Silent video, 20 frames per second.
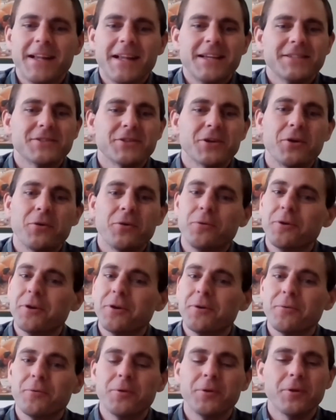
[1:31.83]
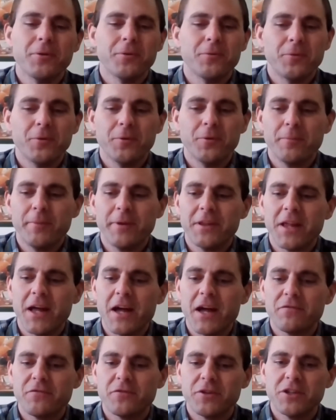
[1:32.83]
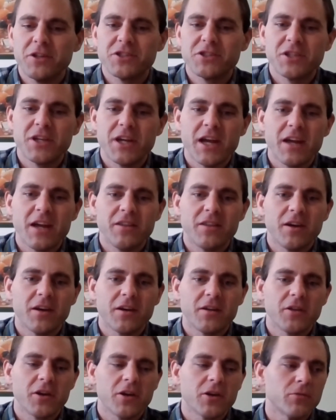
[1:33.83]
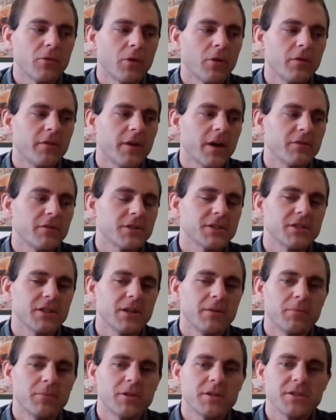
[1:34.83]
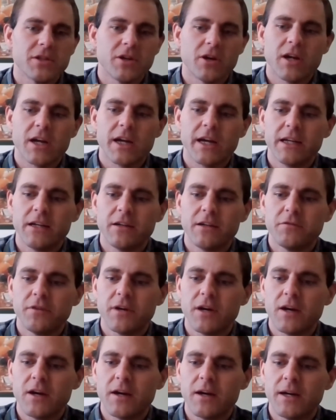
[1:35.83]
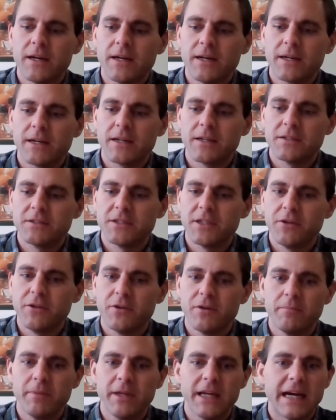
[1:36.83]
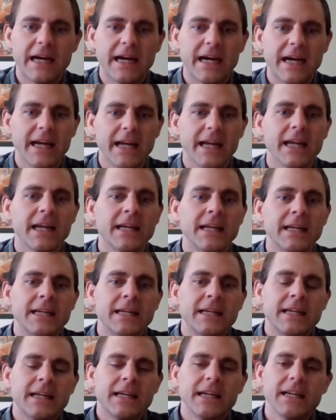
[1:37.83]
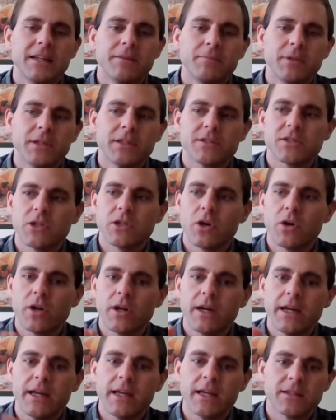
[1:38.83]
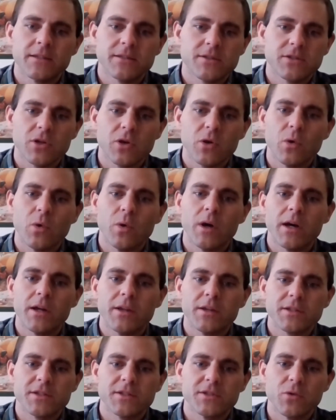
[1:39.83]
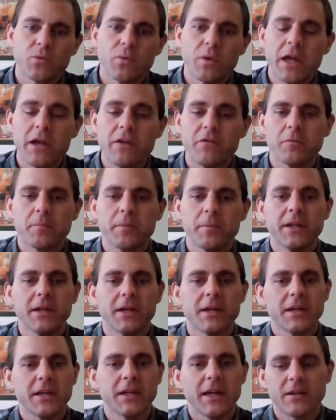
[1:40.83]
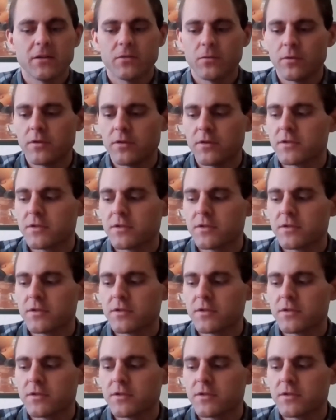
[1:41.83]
So we'll be glad for each day. The coronavirus numbers are kind of continue to be high in Minnesota, and so this is a way for me to connect with